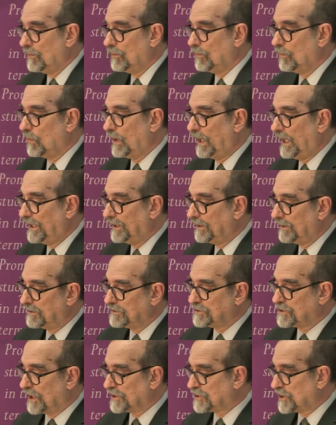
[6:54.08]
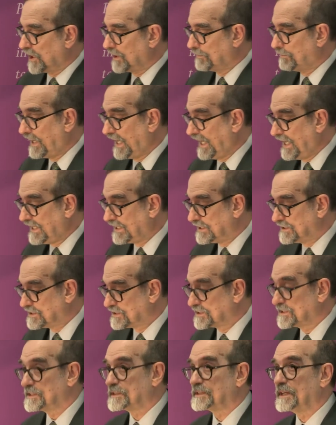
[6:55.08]
when judging pagan
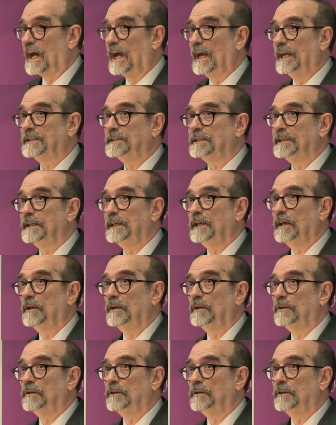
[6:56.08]
society